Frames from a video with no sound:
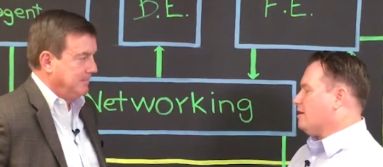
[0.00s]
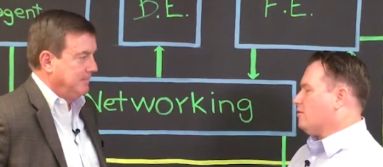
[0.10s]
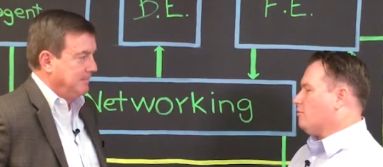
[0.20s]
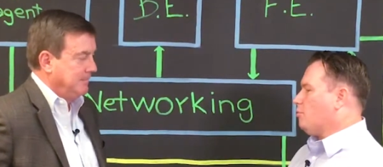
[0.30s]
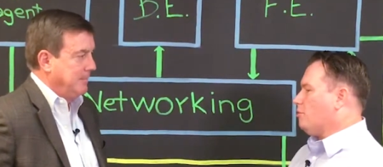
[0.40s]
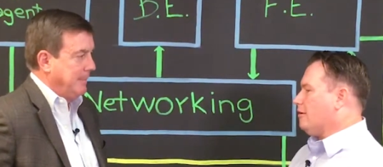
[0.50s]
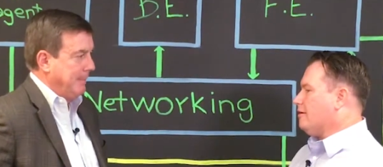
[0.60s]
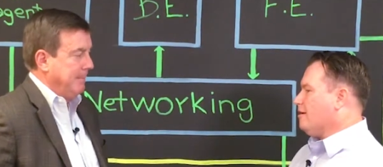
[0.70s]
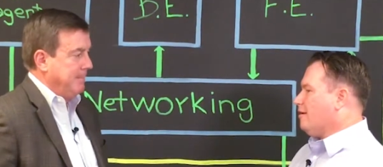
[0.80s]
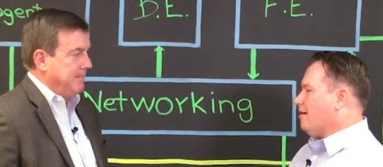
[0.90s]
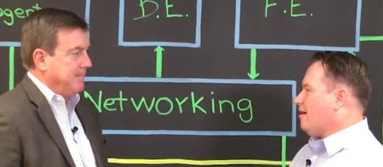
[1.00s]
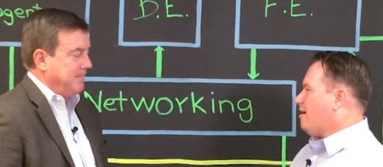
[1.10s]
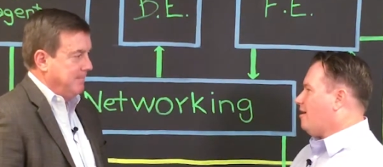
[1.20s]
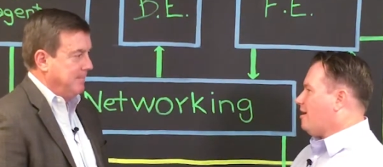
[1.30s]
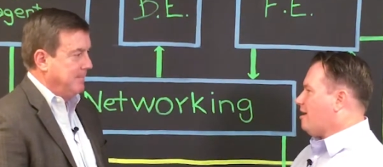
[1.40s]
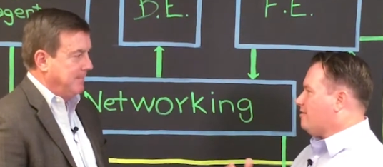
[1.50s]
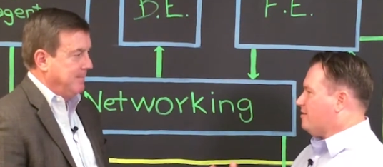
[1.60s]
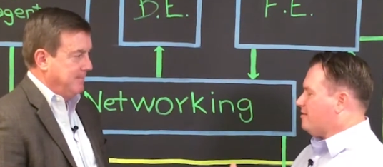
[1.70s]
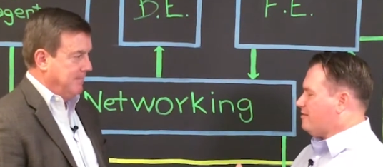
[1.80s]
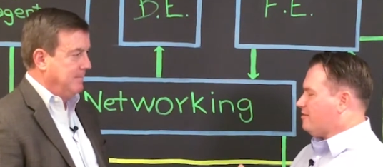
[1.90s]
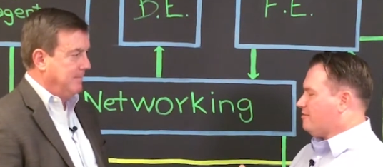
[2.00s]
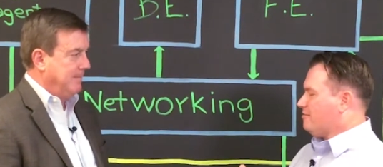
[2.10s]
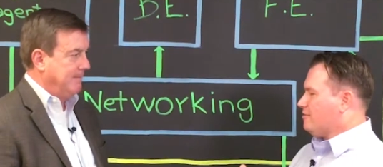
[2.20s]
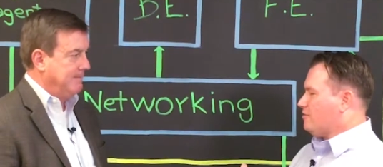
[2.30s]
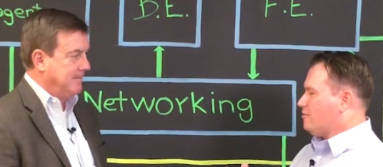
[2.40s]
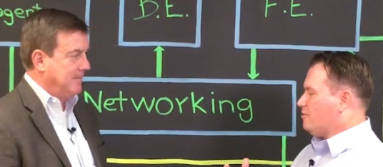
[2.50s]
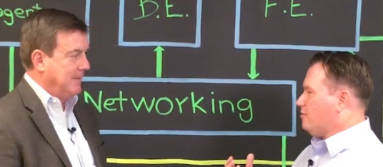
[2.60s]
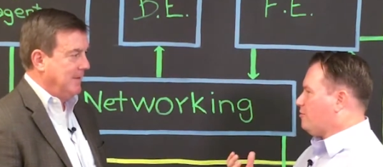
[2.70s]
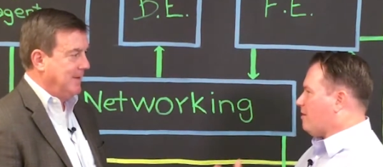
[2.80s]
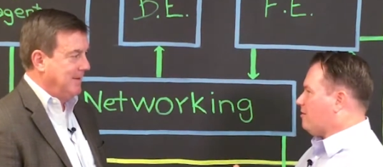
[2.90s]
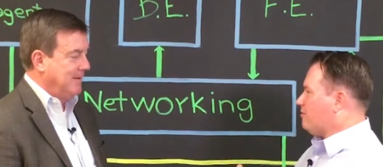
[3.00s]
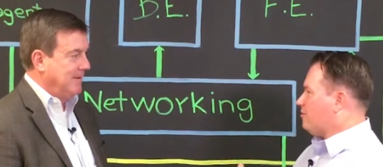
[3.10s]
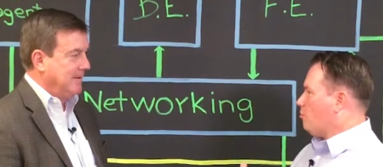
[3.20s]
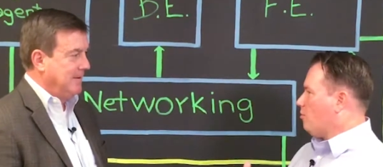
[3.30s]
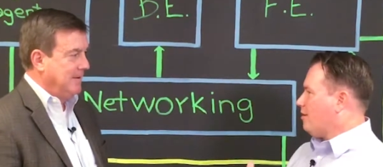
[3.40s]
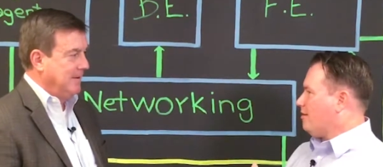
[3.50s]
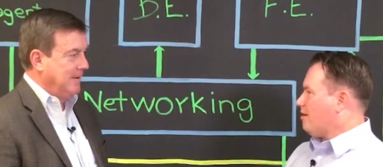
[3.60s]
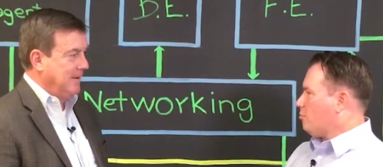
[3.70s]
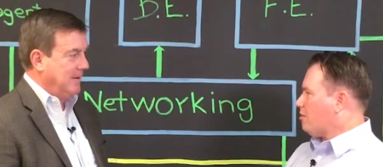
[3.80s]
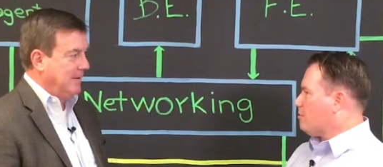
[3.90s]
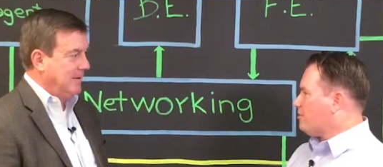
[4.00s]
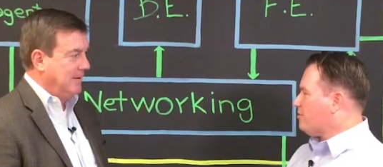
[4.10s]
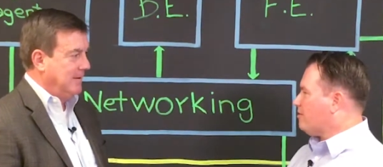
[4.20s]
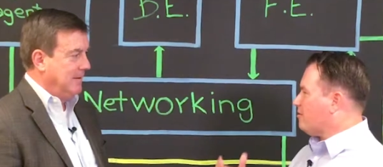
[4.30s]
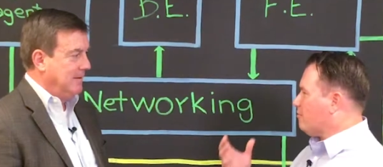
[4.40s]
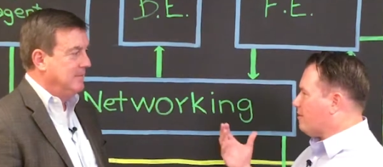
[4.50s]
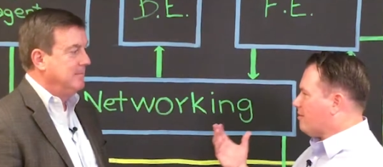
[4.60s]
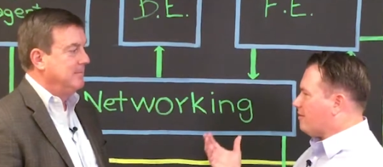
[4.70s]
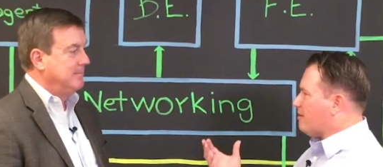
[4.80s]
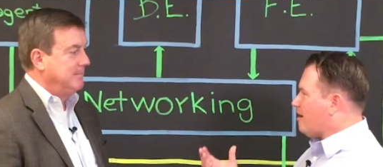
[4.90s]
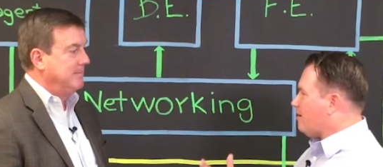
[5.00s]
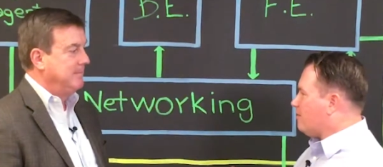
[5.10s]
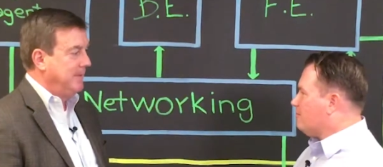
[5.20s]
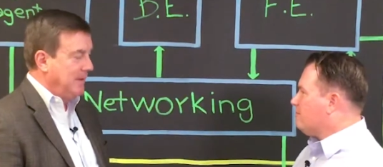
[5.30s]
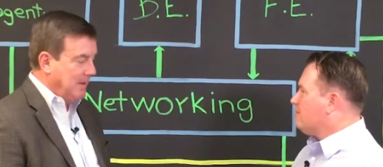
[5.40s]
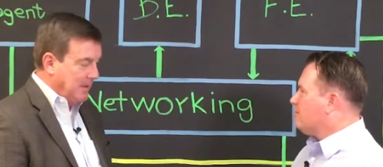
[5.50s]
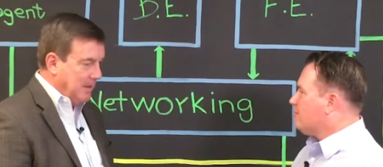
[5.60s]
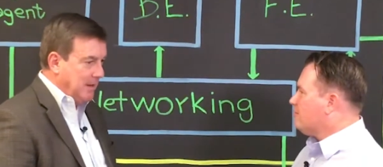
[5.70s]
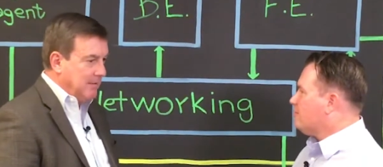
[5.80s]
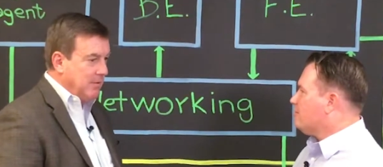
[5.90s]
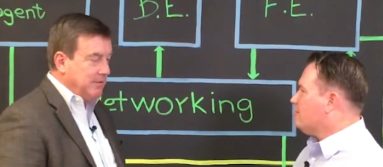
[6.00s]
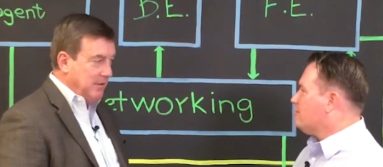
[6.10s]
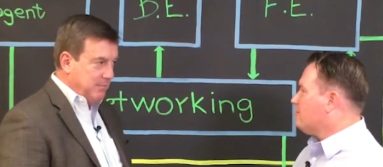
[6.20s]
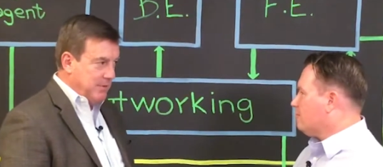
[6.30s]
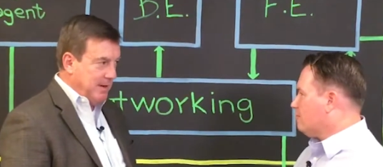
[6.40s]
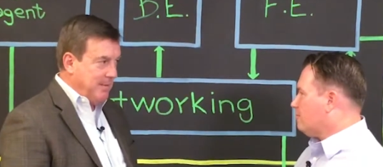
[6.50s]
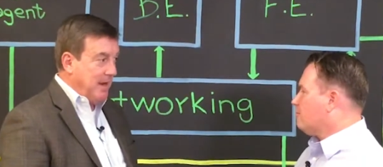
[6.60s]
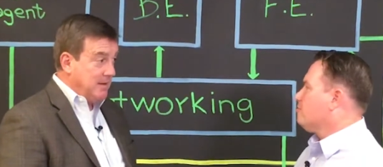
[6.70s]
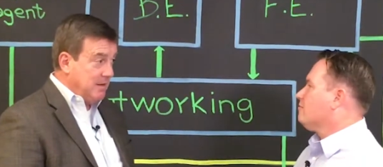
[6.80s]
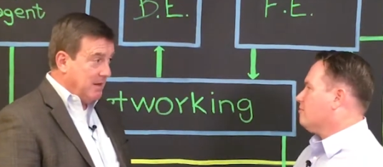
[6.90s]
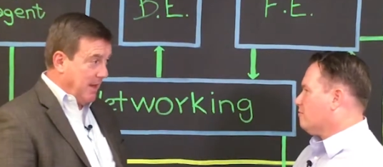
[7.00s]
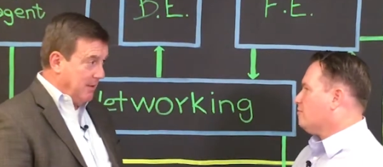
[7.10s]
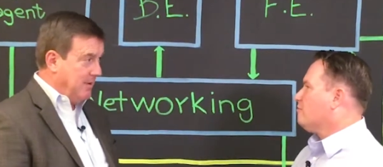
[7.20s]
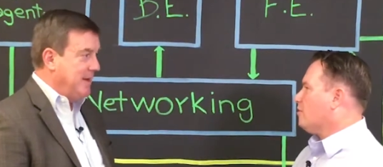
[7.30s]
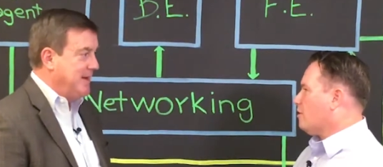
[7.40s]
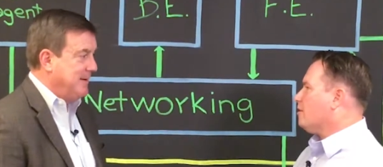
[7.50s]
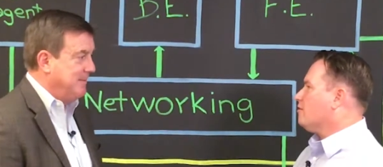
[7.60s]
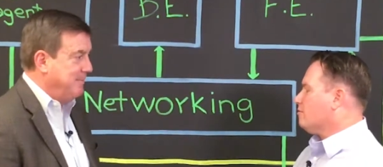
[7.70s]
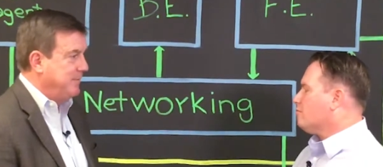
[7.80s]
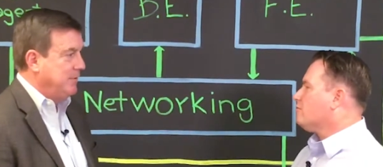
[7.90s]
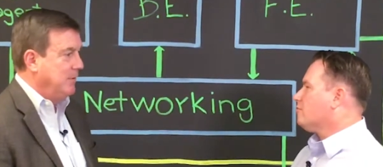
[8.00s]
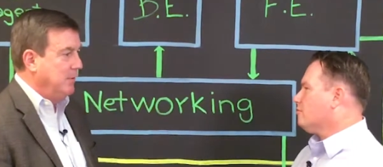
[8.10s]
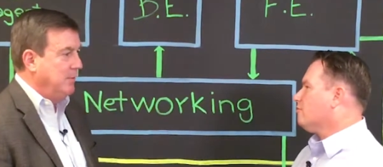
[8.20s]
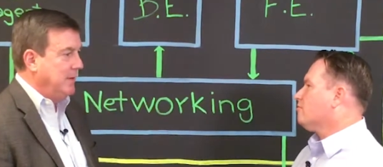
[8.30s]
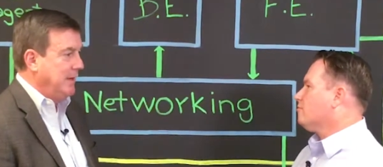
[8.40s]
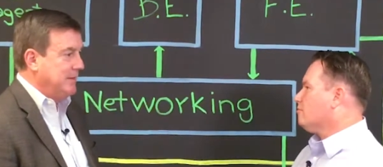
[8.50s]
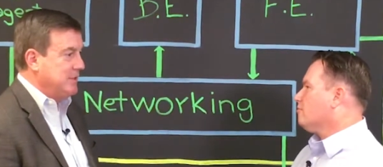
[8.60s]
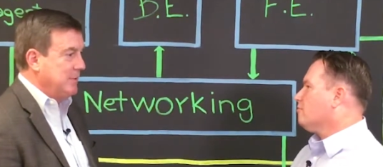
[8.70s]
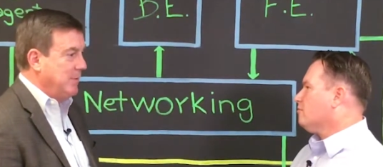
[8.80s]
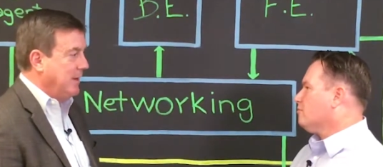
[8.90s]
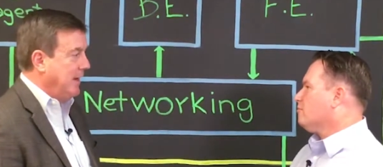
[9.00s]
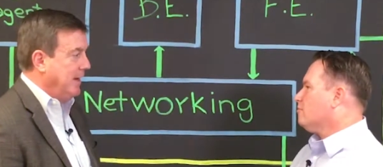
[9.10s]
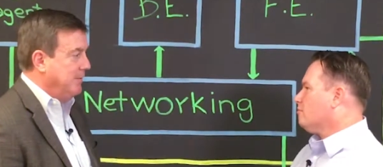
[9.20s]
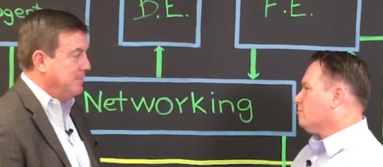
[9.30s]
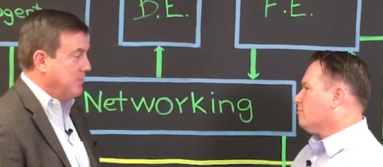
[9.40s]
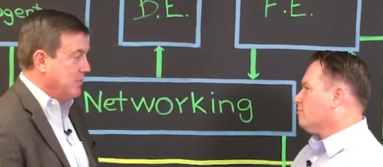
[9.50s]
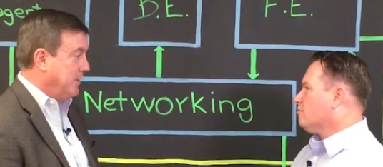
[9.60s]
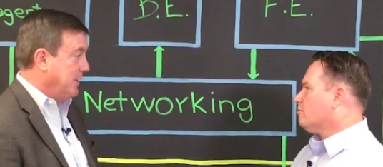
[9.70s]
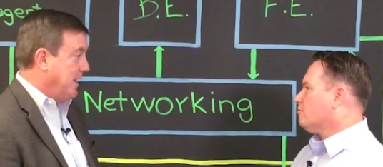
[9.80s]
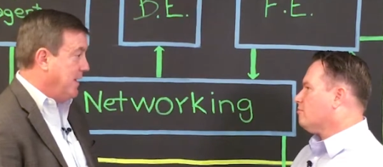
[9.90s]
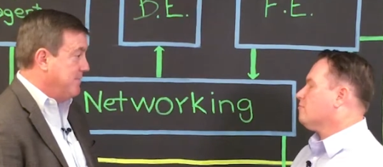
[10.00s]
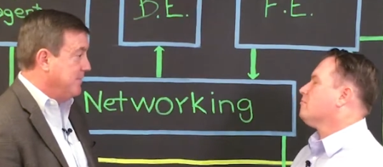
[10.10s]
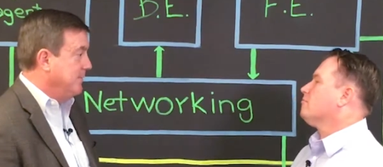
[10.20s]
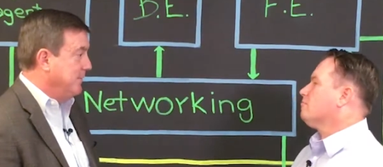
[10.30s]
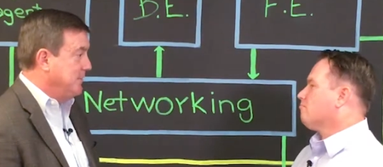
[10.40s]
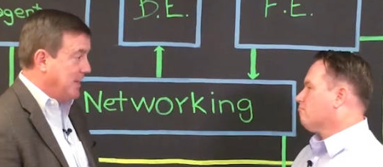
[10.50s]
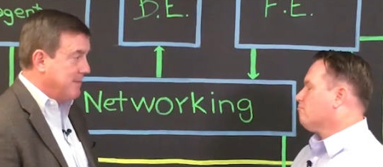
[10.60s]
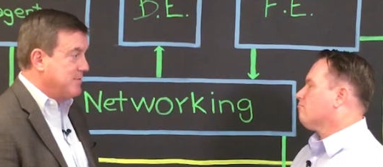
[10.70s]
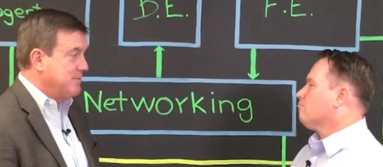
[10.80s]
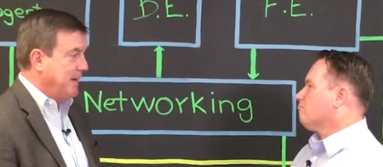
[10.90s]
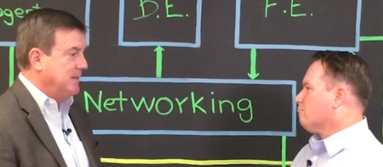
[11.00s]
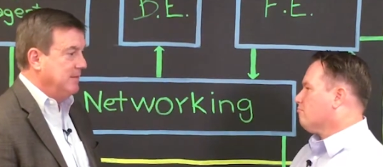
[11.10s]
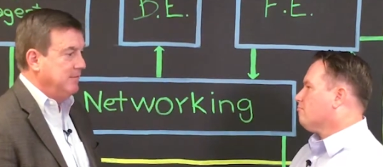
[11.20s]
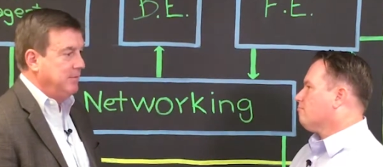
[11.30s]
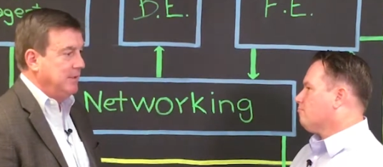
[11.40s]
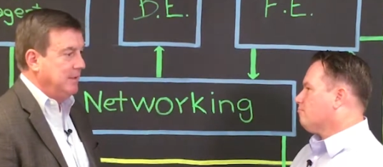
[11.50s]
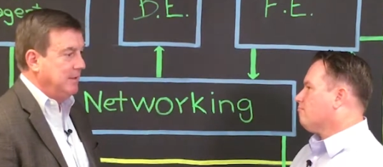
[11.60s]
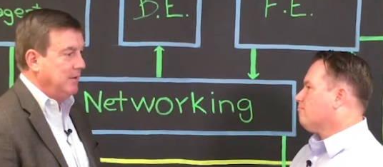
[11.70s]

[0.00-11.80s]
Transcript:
Speaker 1: of data throughput. Does this, does this file system run on premises? Does it run in the cloud?
Speaker 2: It runs on-prem and in the cloud. Um, so actually, Weka IO was born in the cloud from a GA perspective. We